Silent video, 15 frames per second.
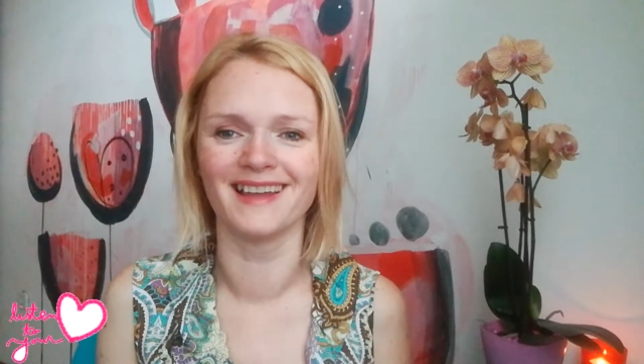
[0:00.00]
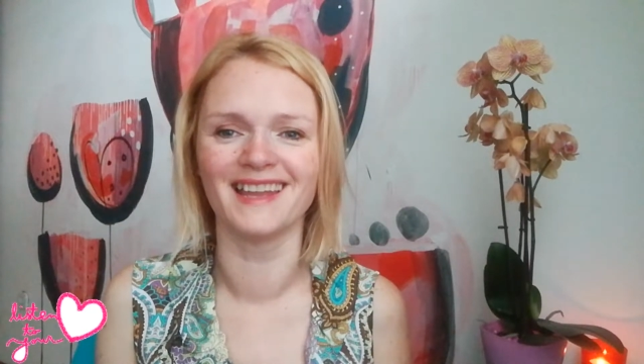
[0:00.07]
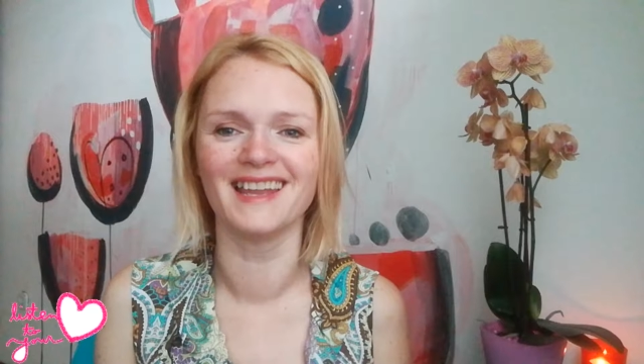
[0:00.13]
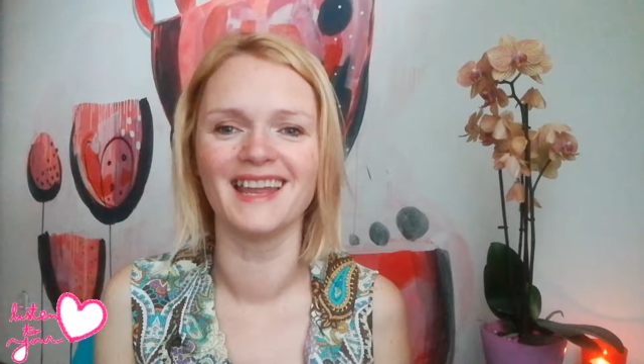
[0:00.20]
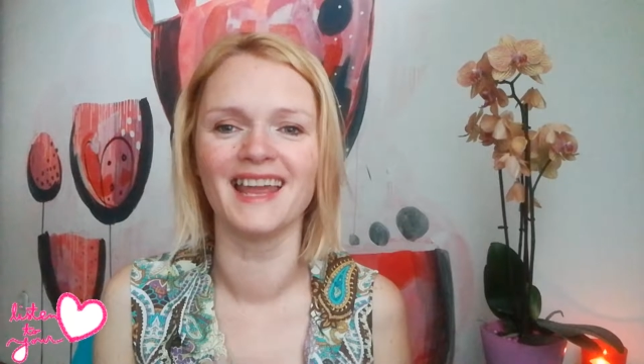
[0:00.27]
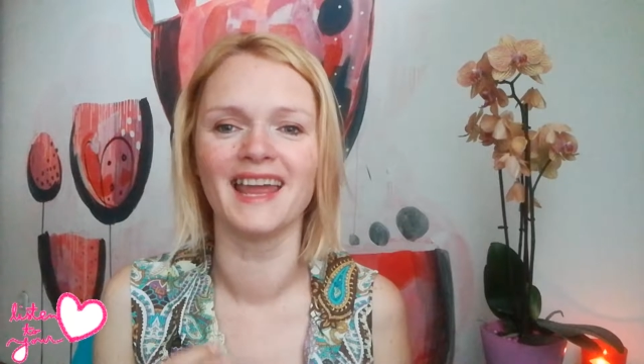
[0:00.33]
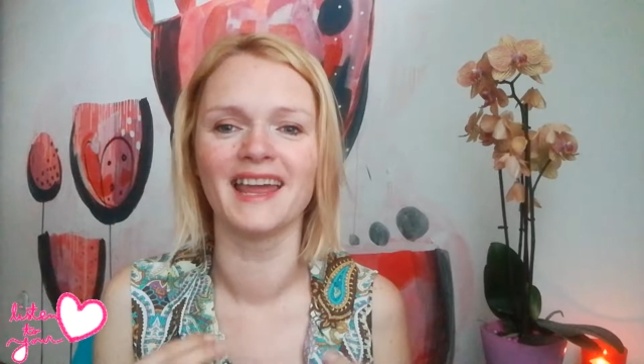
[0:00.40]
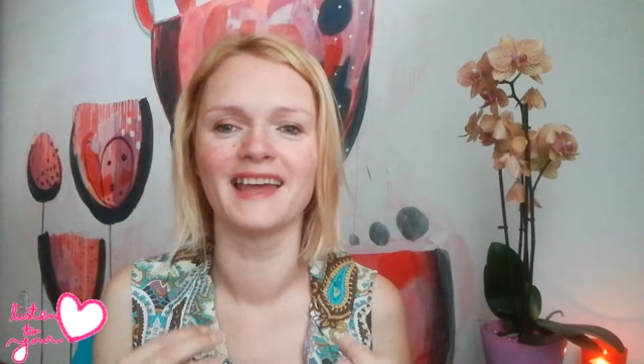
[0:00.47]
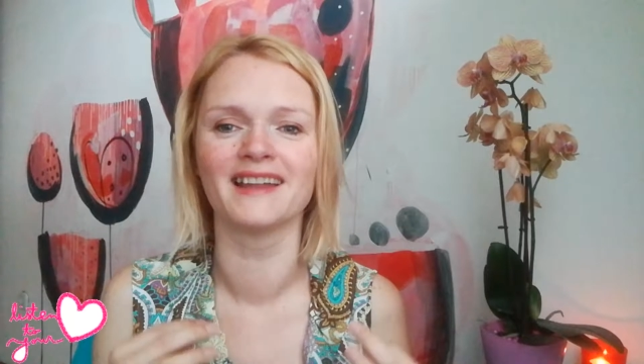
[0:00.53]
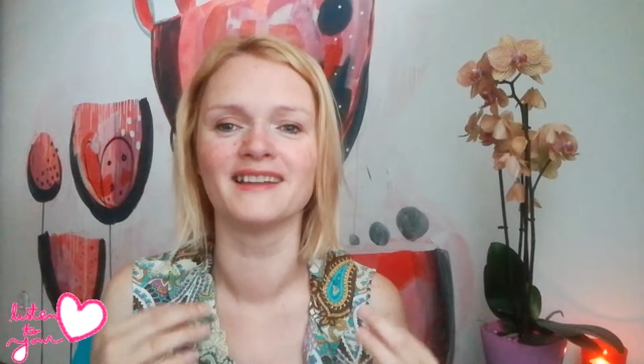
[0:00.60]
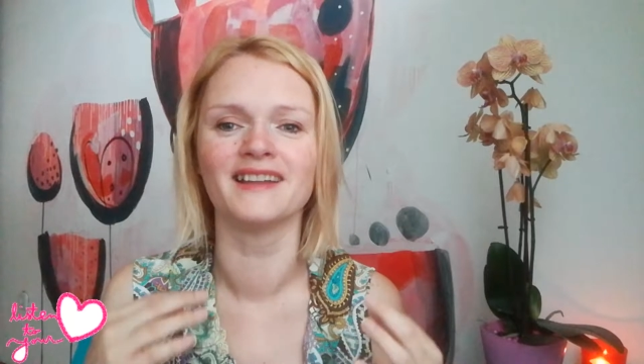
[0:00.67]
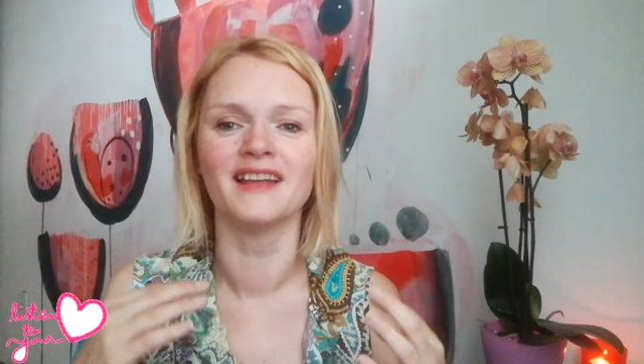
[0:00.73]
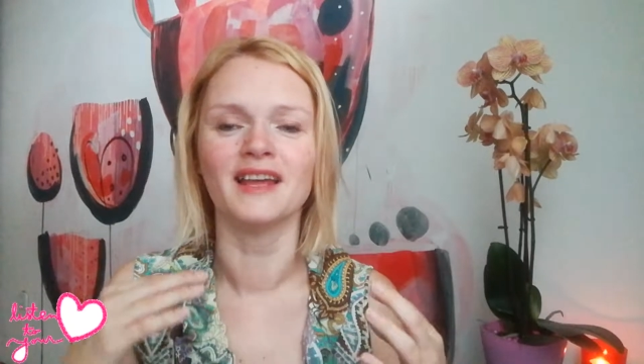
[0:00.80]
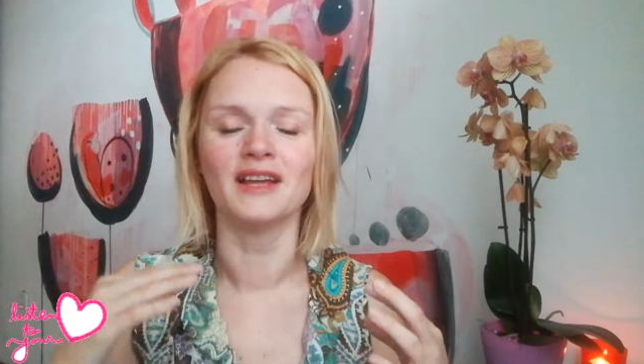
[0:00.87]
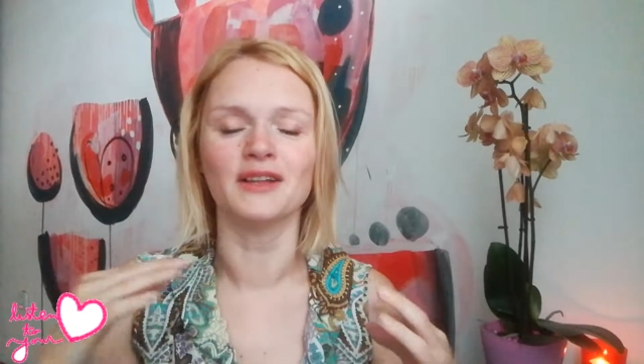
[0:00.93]

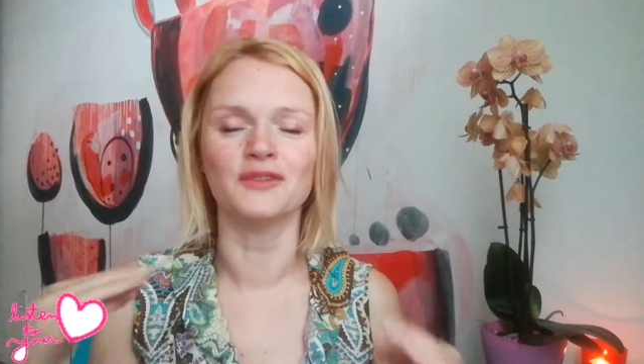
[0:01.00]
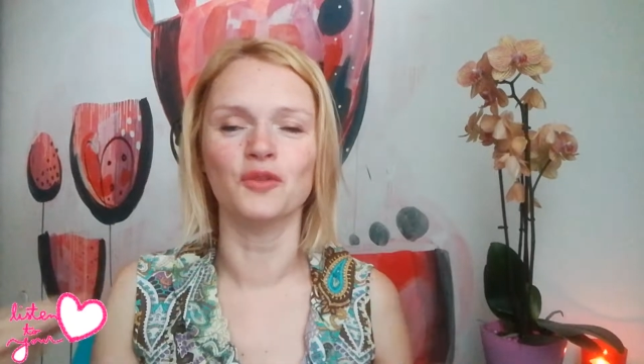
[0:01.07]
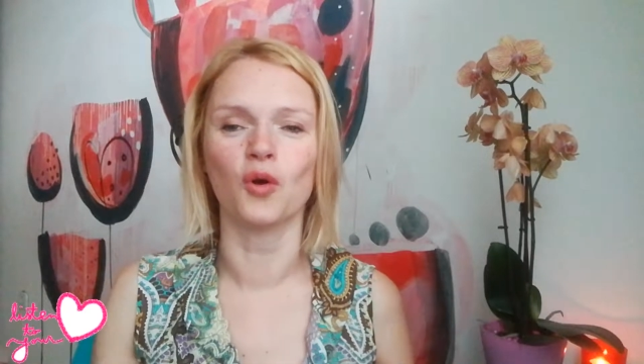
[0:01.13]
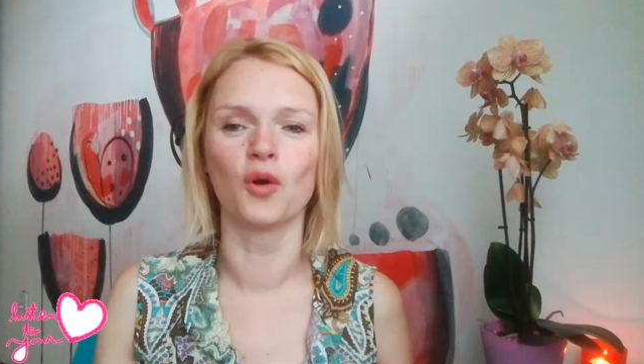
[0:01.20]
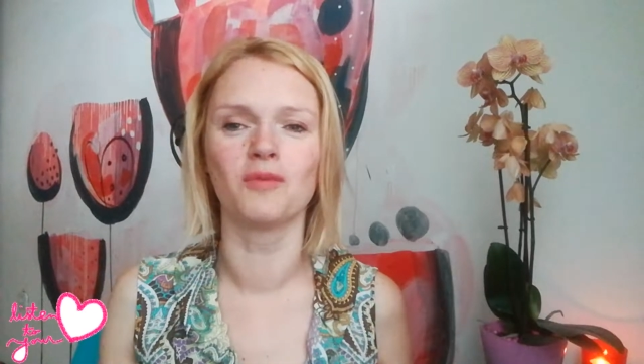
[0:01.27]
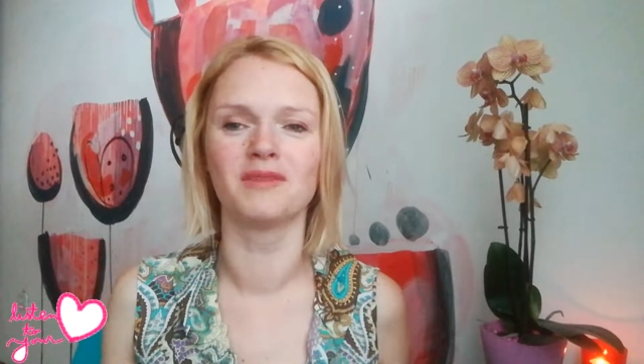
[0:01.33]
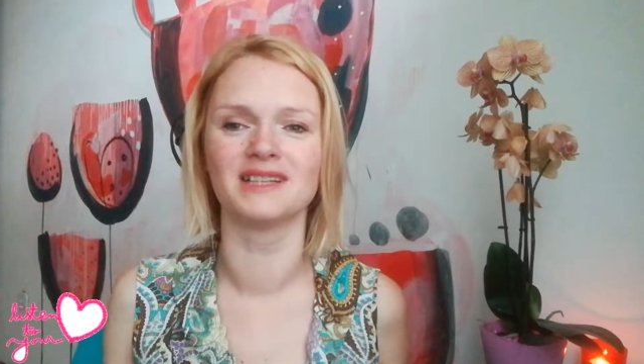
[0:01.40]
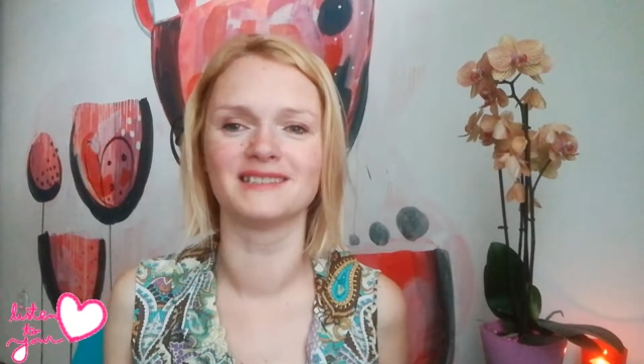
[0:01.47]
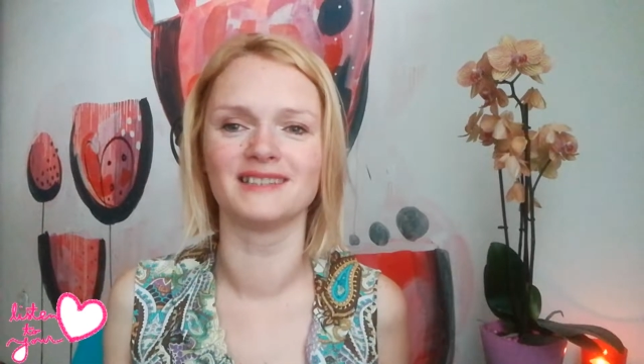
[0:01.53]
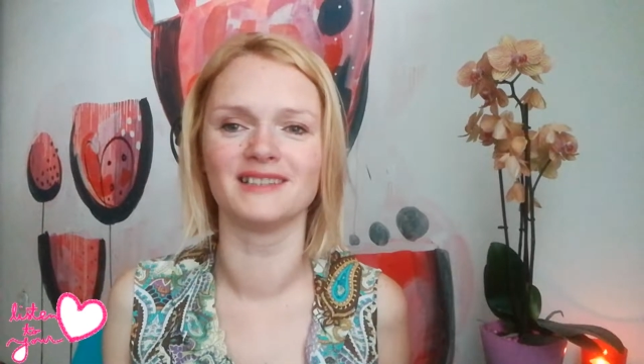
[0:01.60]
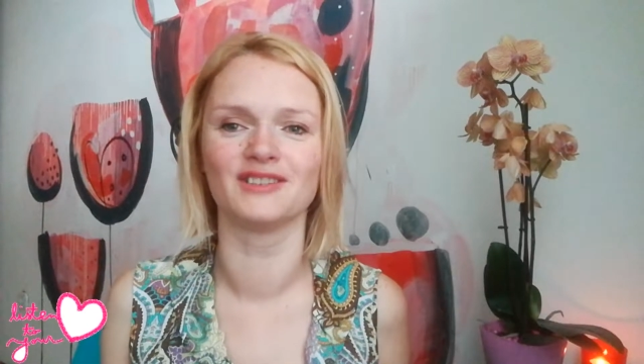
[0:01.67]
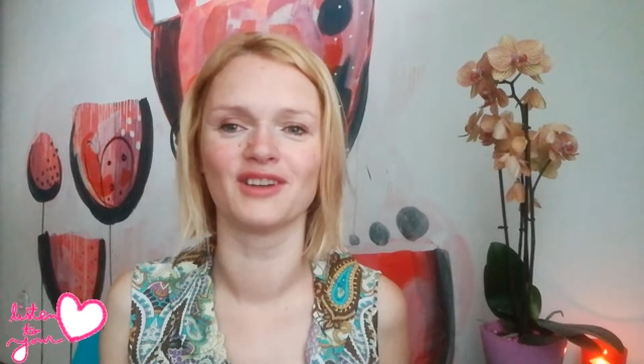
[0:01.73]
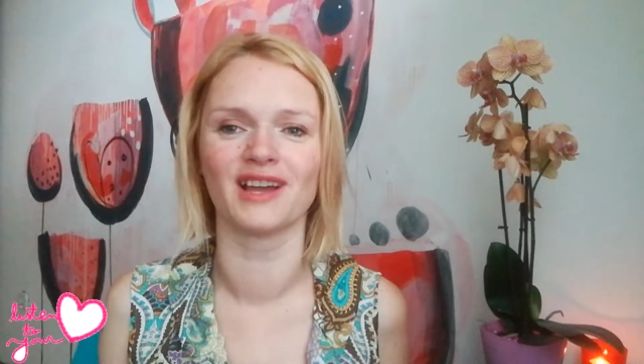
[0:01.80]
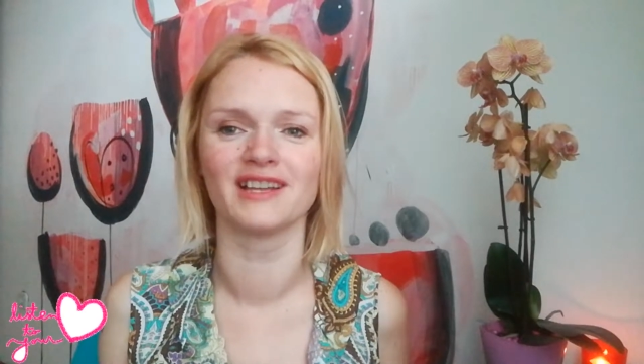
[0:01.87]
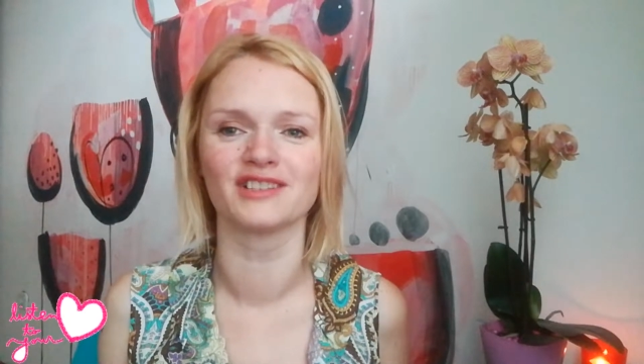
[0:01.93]
in normal
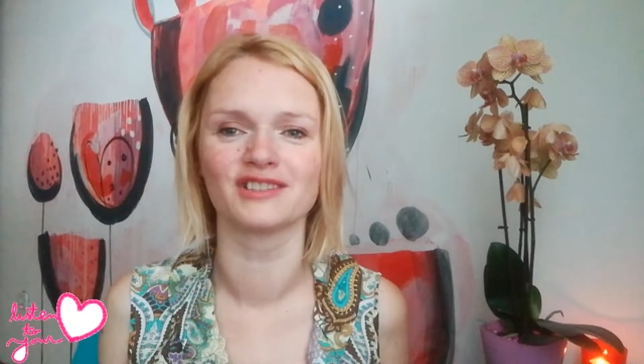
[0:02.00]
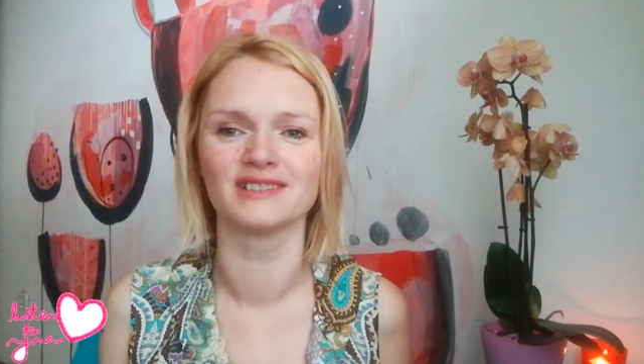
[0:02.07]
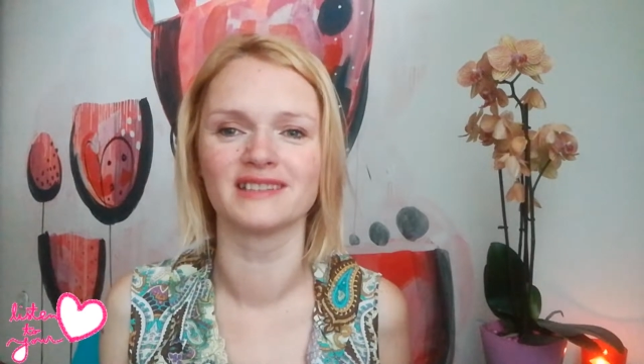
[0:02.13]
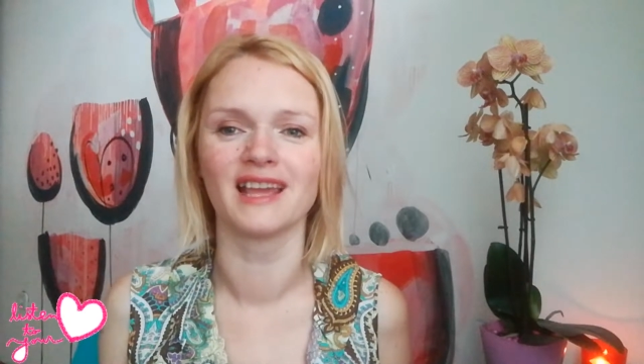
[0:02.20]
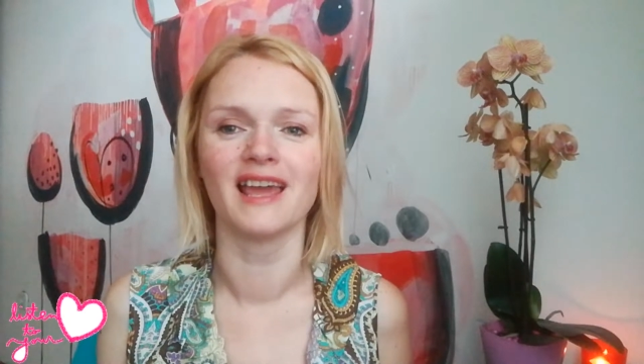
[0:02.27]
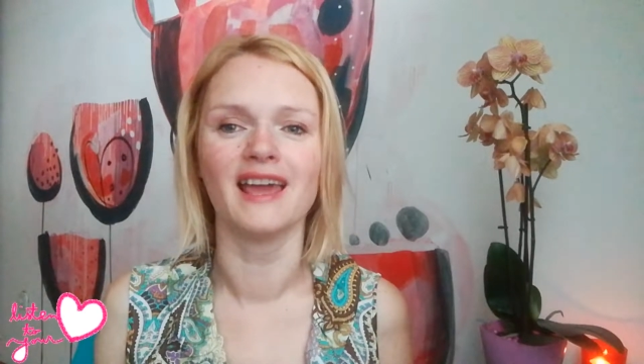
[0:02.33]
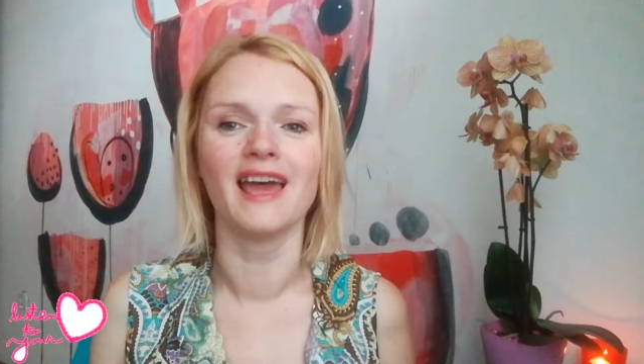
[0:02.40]
situations,